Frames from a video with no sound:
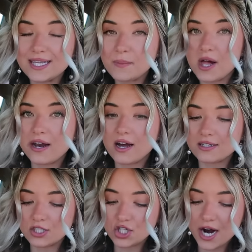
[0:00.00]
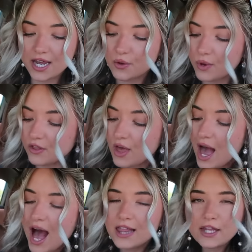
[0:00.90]
I'm glad I got to try it with
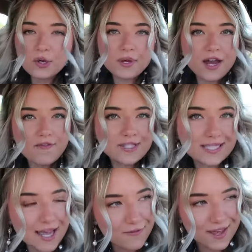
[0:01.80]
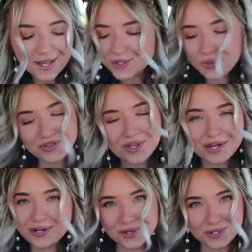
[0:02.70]
a little bit of a savings with the
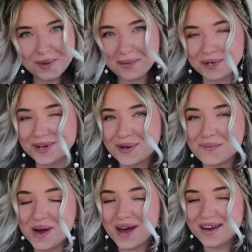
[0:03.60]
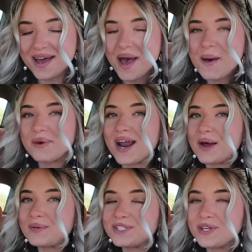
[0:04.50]
newspaper coupon. But
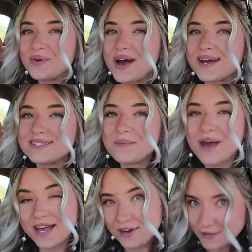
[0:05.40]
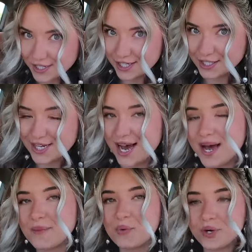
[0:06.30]
I will see you guys back here for dinner
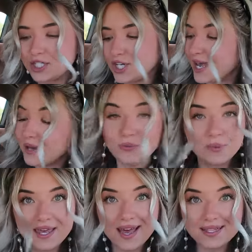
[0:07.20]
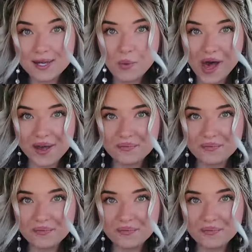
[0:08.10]
time, which again will be at Subway.